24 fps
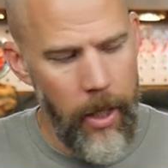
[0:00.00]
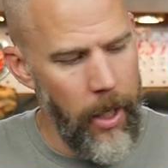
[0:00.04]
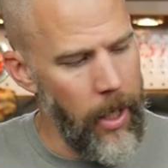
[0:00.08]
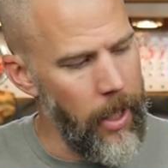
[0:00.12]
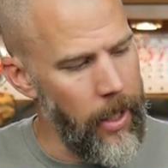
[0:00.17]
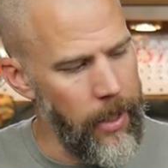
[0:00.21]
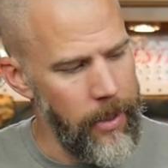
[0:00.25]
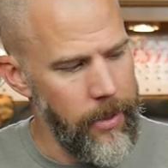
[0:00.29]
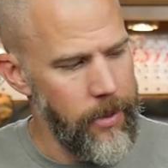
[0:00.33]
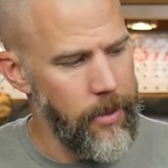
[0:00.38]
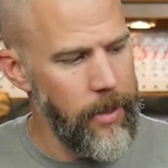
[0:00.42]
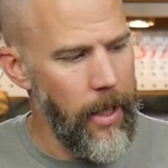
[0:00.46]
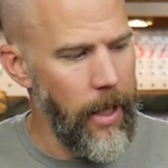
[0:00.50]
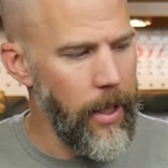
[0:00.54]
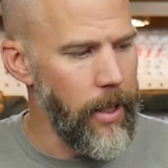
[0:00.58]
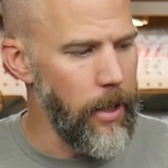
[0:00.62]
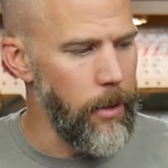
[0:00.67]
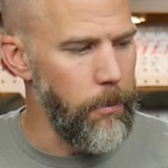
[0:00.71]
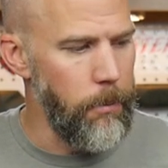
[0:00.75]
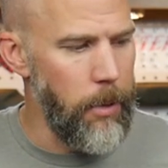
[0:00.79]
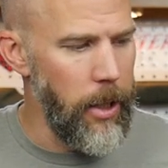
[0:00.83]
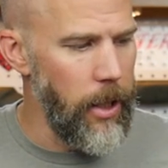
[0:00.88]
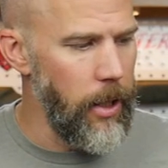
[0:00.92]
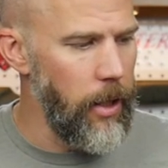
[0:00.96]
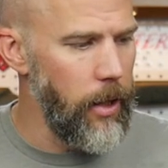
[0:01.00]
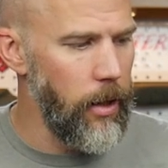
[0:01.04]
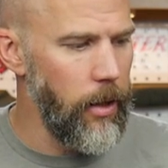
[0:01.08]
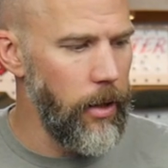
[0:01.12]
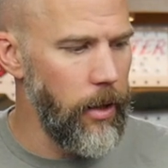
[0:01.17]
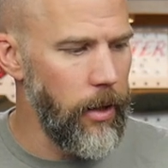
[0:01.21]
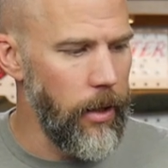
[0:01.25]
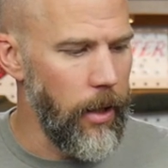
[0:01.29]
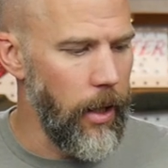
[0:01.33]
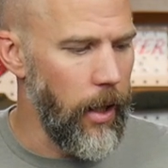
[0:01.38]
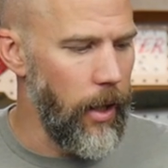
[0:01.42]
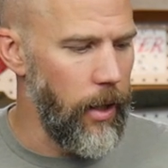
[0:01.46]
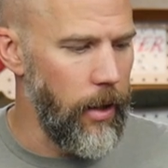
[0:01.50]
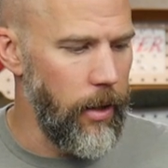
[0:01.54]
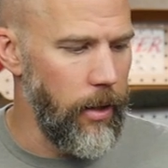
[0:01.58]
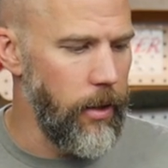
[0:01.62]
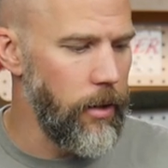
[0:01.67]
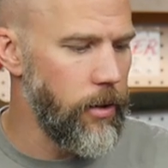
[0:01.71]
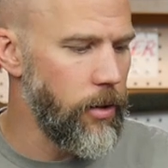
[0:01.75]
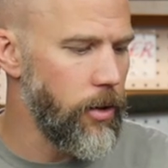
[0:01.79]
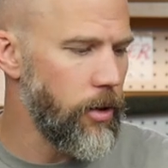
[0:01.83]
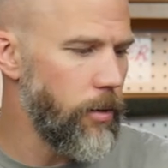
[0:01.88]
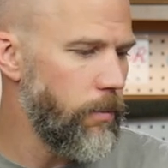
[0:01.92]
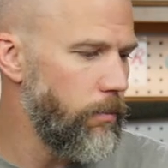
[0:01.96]
Uh, it's taken a beating. Uh,
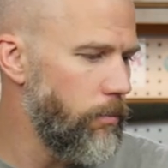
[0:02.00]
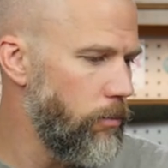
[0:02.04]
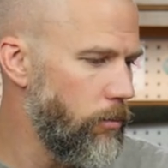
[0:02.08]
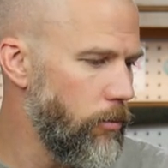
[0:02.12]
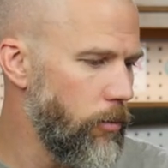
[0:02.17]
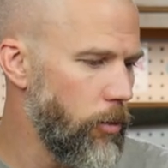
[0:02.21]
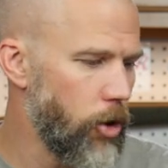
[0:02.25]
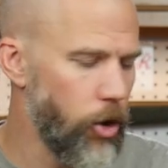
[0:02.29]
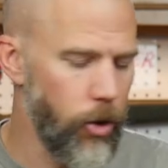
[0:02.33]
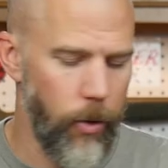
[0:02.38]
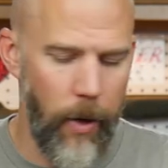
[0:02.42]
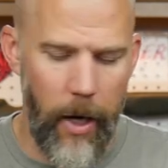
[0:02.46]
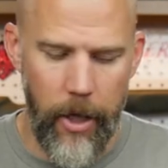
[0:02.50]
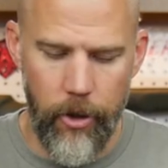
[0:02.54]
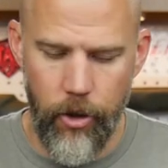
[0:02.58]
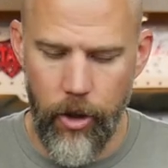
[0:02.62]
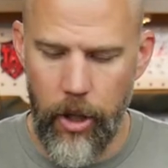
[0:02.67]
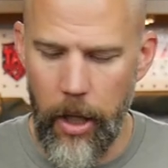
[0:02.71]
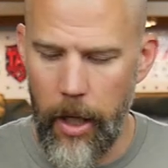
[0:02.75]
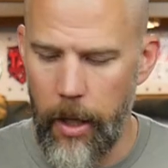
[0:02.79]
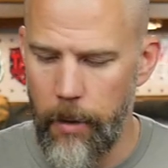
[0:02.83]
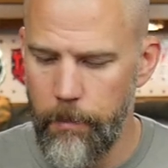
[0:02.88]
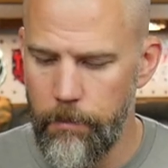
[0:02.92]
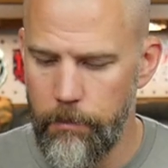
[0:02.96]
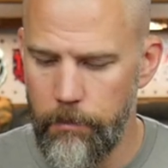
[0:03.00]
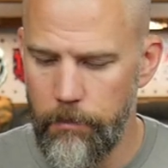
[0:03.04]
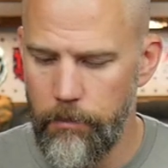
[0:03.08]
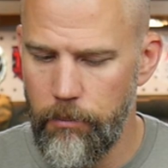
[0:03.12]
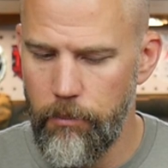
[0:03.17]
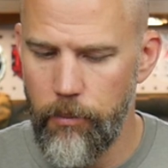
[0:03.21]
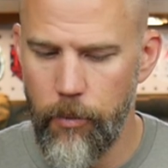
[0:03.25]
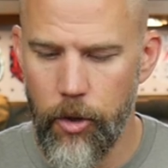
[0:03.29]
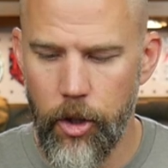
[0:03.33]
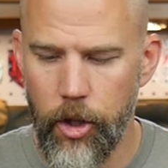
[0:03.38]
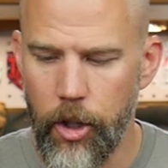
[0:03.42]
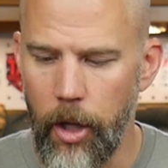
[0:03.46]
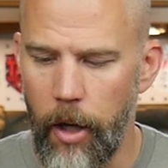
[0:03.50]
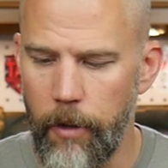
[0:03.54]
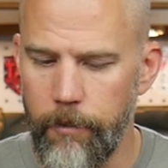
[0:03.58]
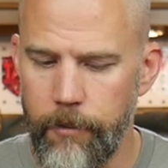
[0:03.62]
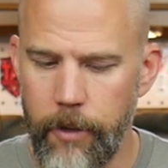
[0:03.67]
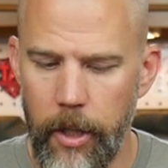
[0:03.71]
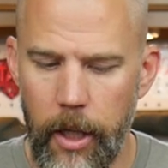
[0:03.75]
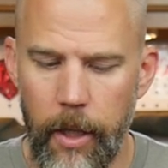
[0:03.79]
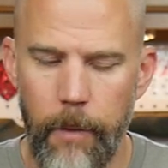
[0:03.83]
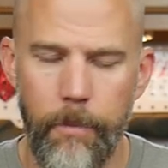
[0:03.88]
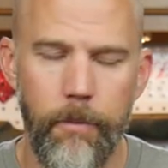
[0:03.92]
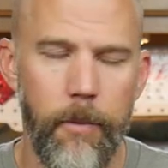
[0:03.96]
it's scratched up, scuffed
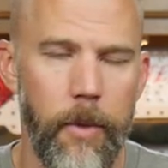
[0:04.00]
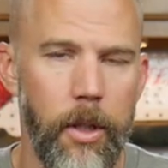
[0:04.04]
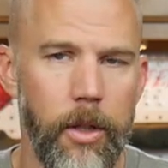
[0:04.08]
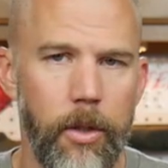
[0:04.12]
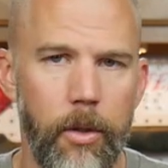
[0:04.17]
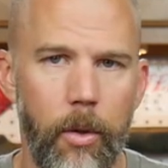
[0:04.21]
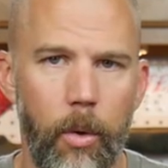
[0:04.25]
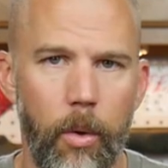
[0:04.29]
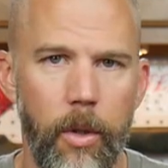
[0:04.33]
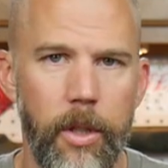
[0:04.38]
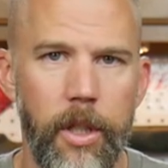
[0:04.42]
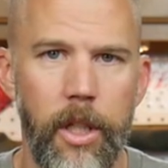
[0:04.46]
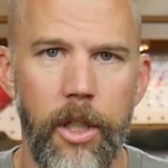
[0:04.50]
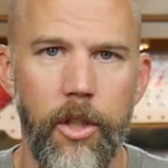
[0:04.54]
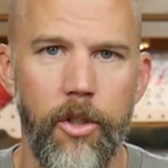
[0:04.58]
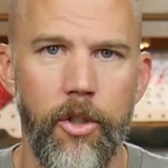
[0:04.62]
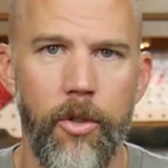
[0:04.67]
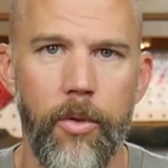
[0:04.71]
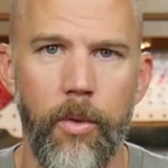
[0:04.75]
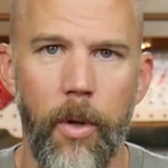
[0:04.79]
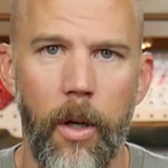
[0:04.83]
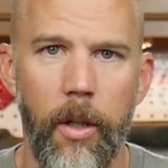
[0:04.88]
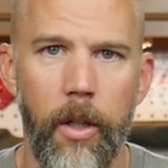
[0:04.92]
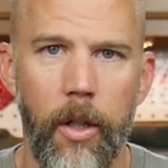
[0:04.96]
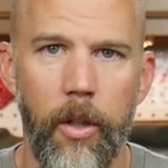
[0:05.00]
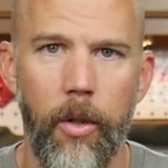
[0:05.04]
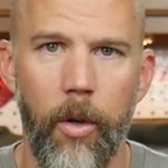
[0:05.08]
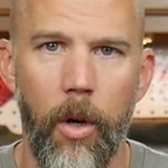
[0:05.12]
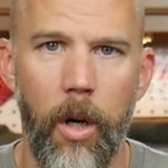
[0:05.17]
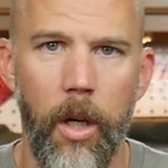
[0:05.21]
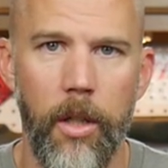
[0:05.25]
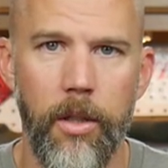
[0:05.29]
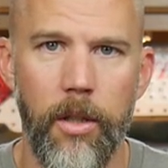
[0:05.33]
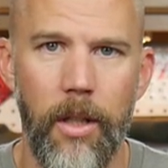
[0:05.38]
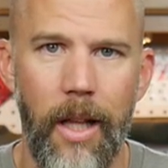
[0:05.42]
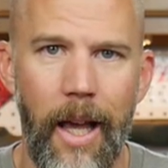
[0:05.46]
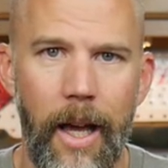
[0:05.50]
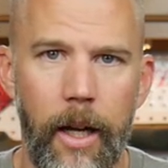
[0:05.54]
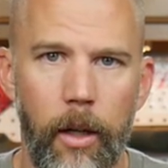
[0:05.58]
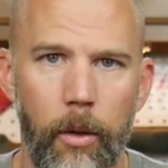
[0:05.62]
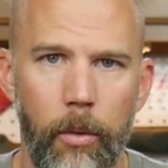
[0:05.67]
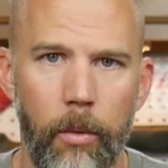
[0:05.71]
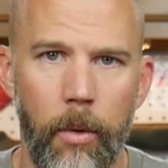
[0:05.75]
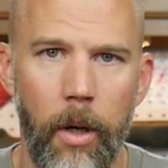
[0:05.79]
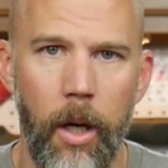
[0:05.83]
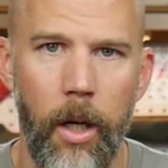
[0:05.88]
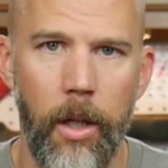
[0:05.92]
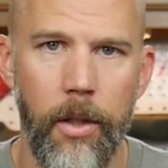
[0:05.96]
up, because of course it gets drug across ladder
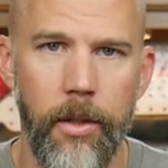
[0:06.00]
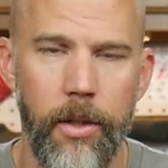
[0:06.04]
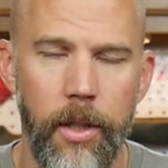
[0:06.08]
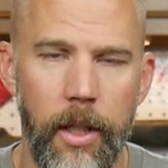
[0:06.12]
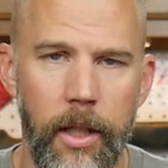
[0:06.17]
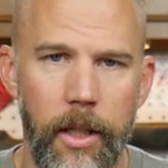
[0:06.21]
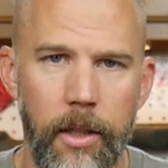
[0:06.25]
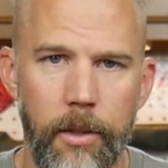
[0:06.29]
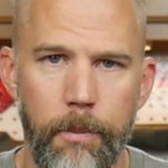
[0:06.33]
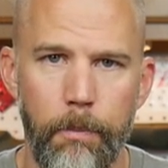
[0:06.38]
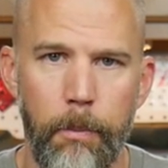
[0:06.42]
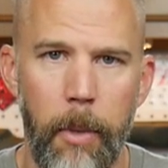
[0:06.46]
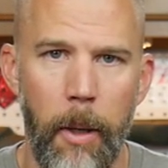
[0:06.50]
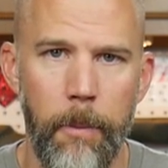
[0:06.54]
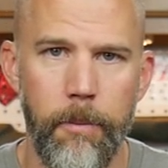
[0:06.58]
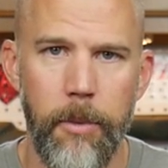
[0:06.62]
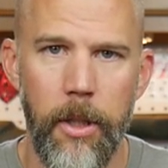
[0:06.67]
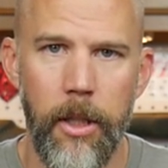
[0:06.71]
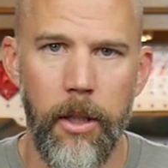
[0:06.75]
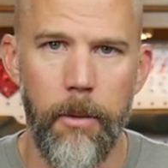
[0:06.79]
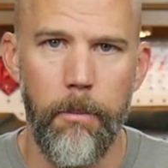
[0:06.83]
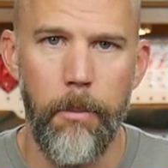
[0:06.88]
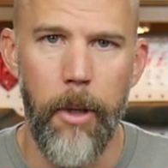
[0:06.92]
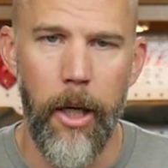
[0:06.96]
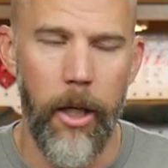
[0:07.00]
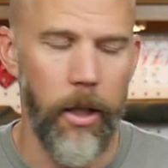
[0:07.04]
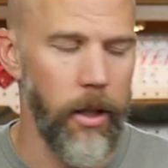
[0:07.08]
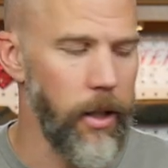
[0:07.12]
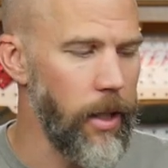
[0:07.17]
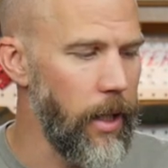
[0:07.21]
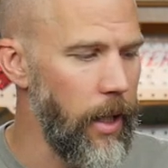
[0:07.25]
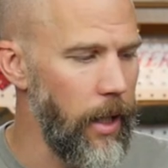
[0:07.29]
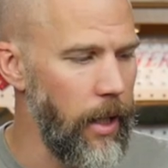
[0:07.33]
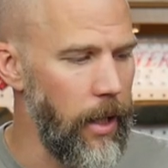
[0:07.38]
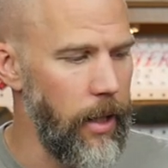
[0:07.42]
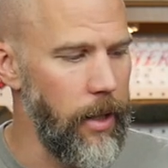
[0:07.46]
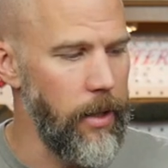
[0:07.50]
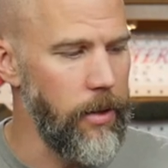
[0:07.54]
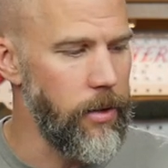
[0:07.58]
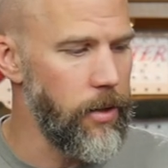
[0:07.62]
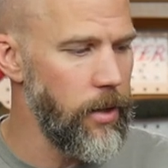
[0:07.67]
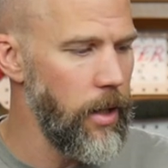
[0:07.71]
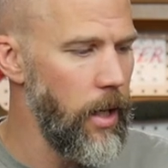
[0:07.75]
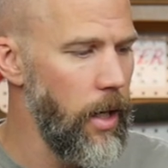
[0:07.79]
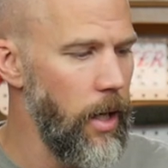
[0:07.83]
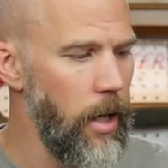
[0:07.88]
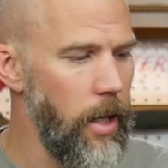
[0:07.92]
rungs. It gets bumped into barricades.